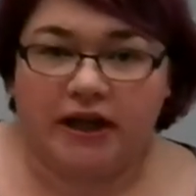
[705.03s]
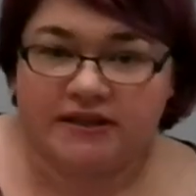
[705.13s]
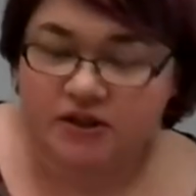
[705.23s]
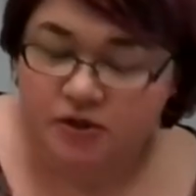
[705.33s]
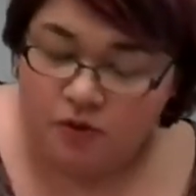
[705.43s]

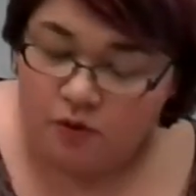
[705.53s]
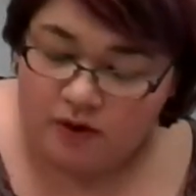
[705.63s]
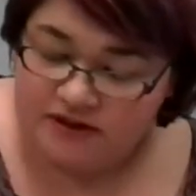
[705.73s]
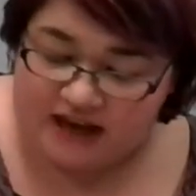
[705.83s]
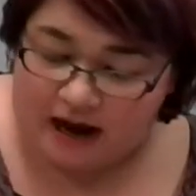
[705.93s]
It's you.
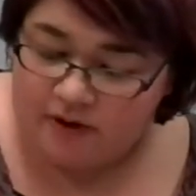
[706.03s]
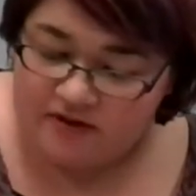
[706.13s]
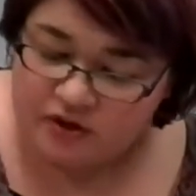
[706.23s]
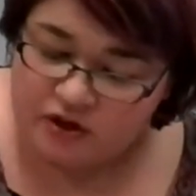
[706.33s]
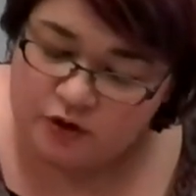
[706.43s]
It's
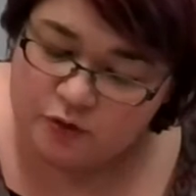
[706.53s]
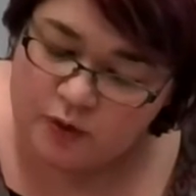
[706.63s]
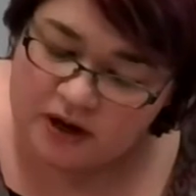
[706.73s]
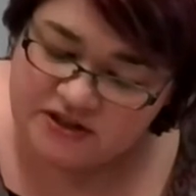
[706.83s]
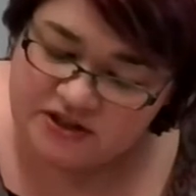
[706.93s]
however you want